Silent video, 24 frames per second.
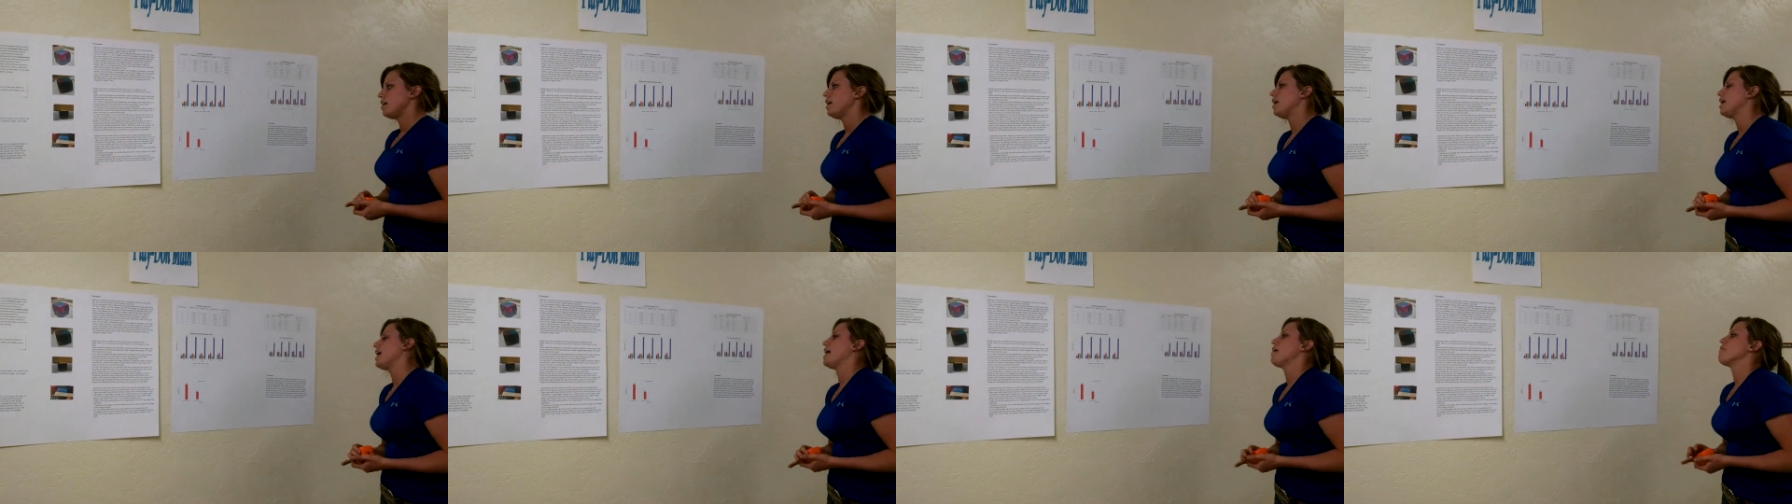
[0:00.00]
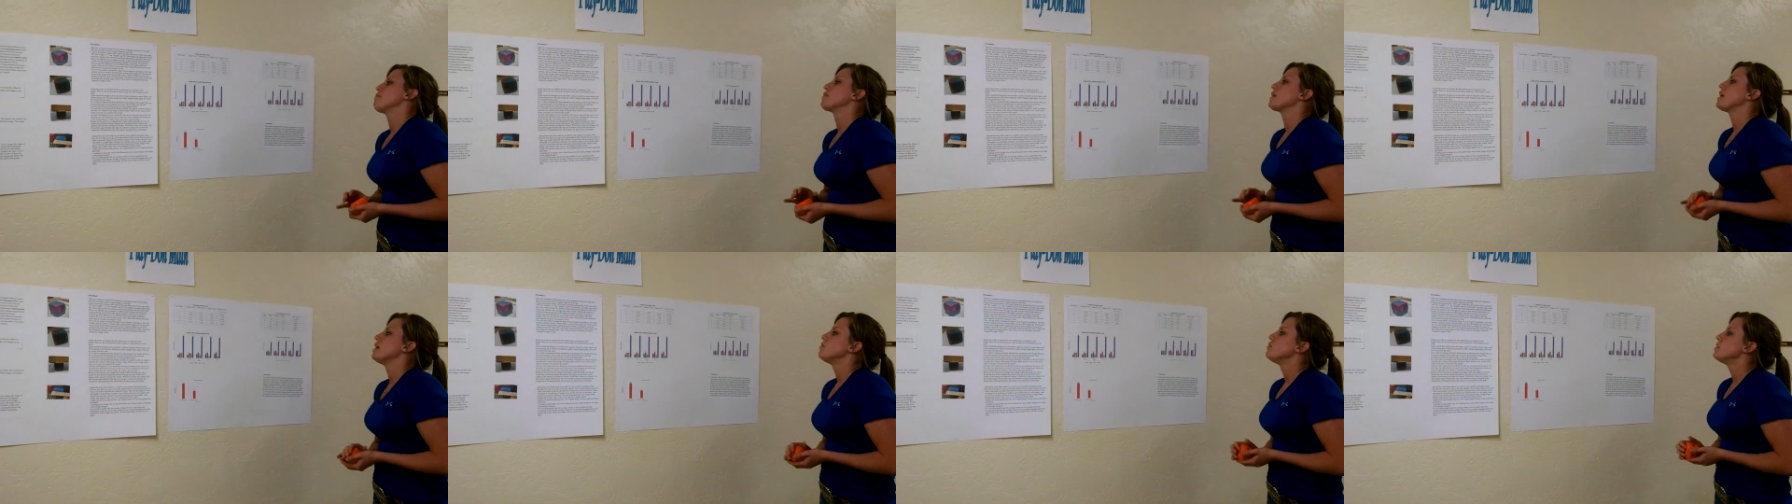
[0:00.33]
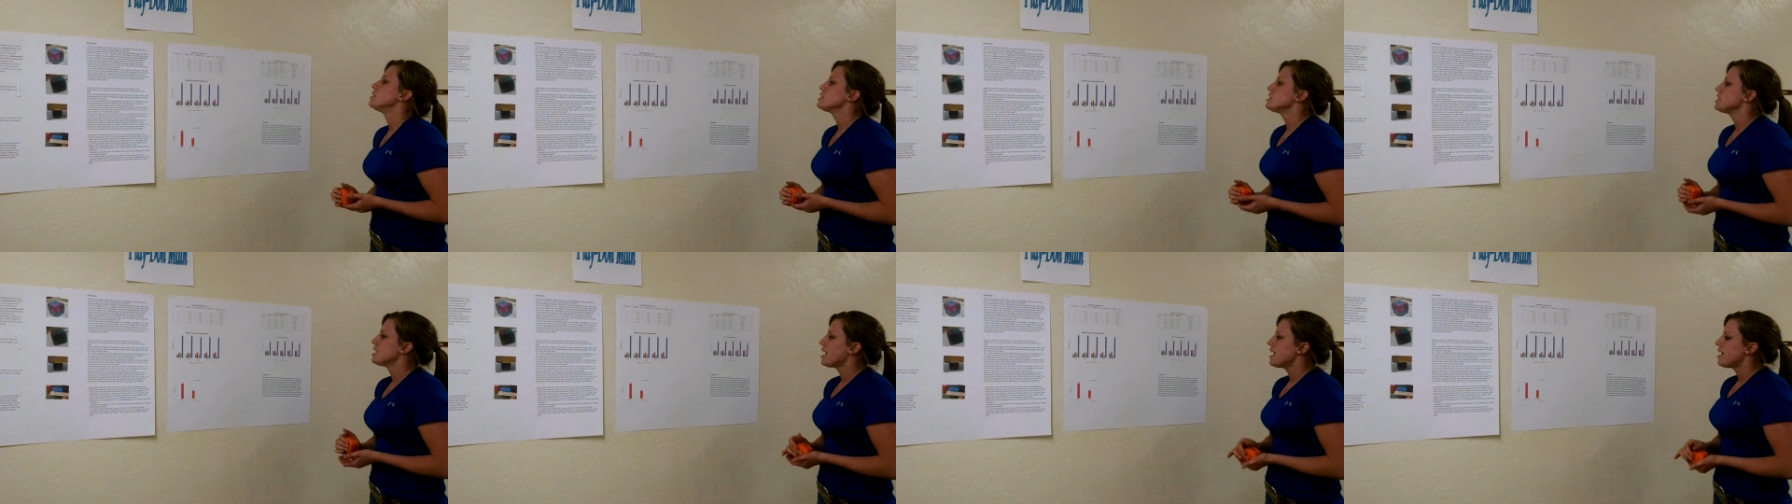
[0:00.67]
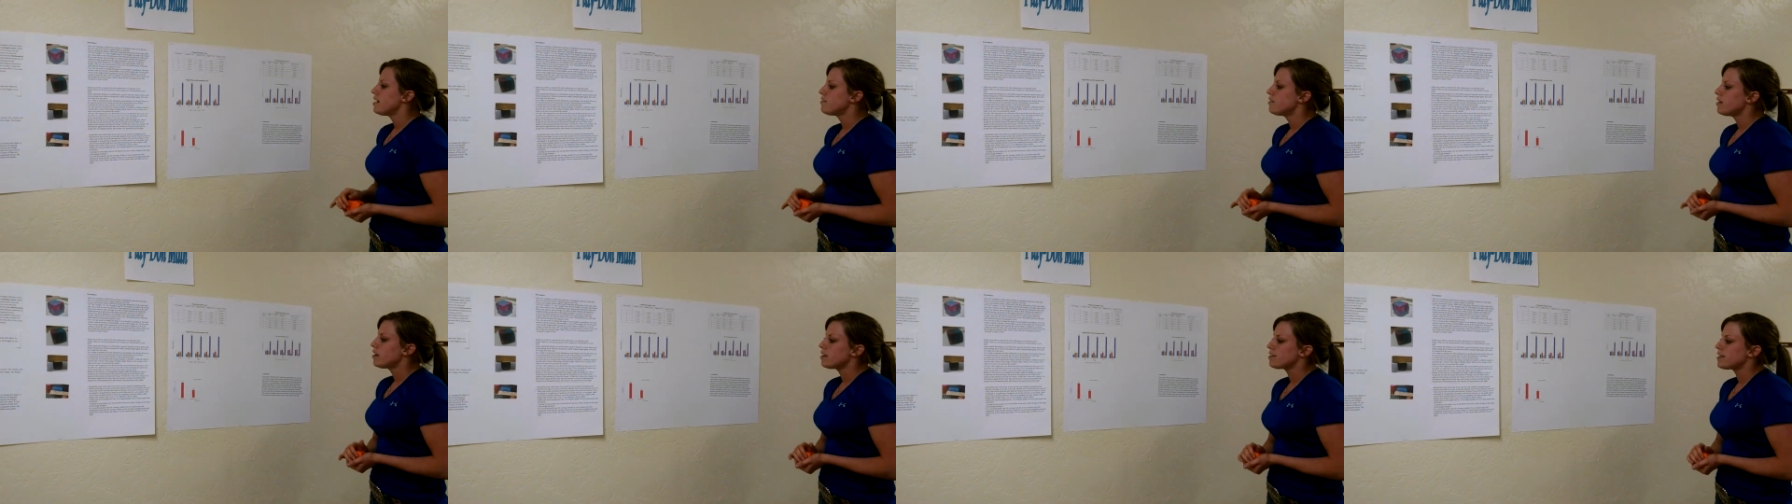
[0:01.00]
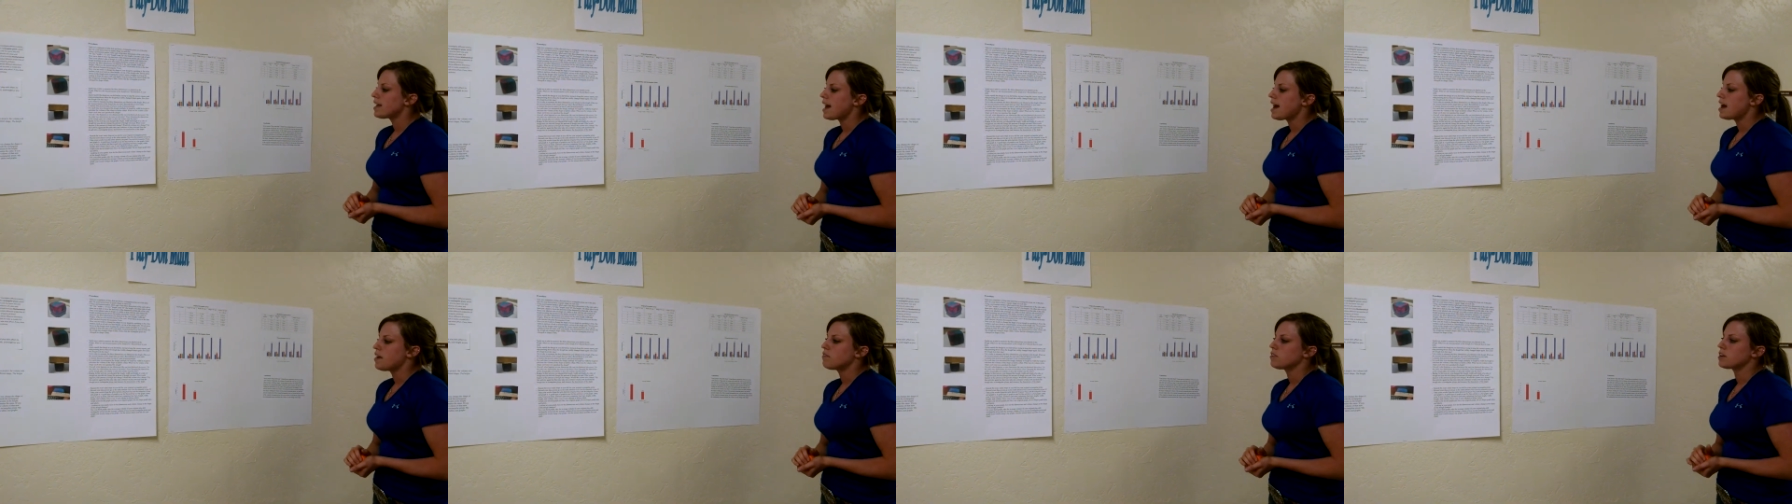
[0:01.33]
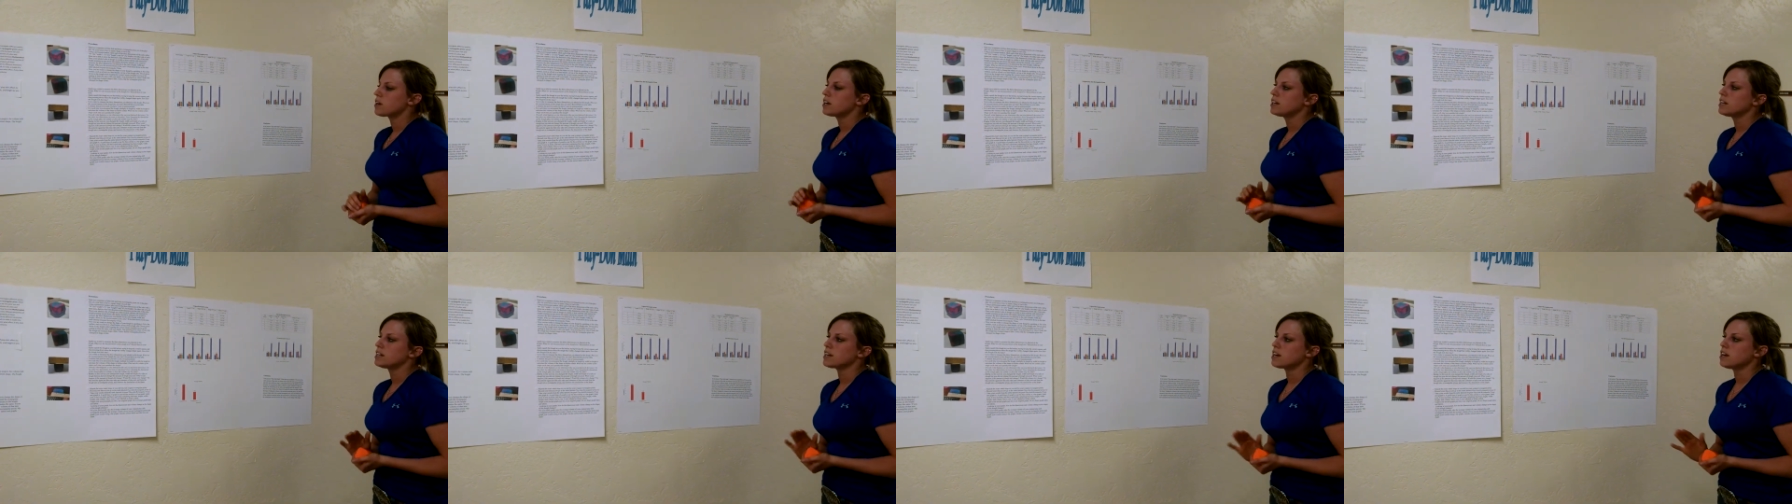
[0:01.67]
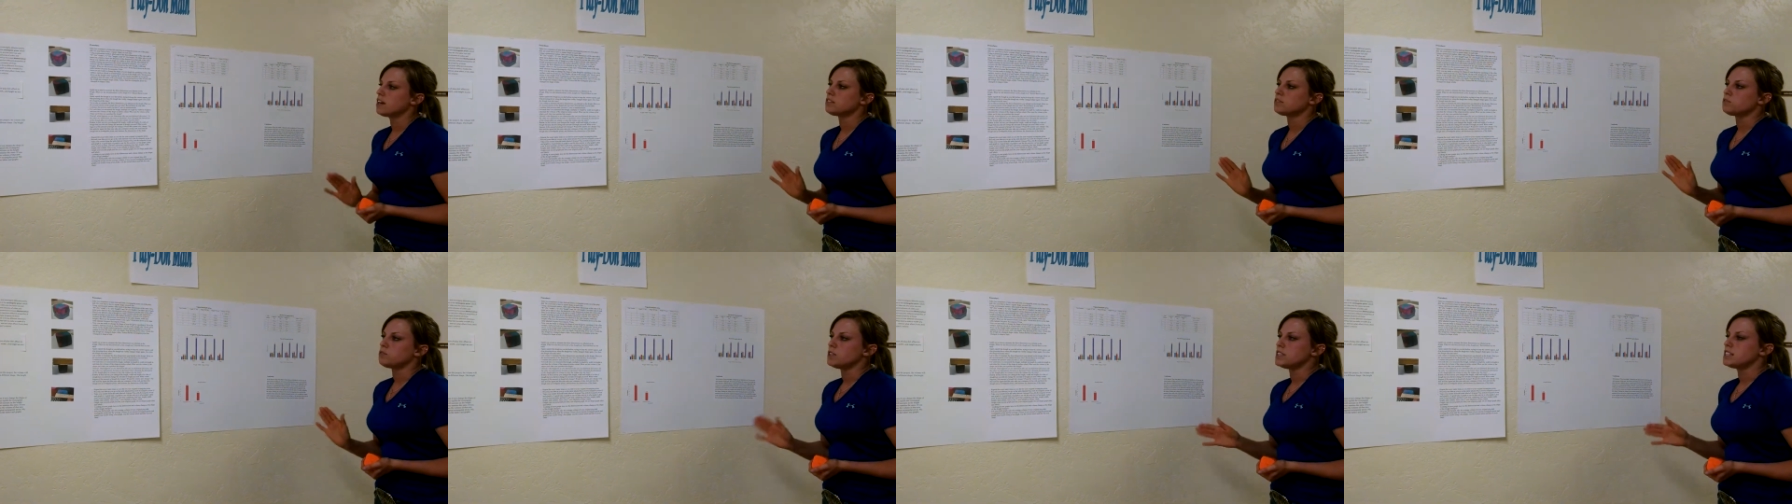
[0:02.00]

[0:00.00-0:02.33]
Alright, and once you have all that, we're going to go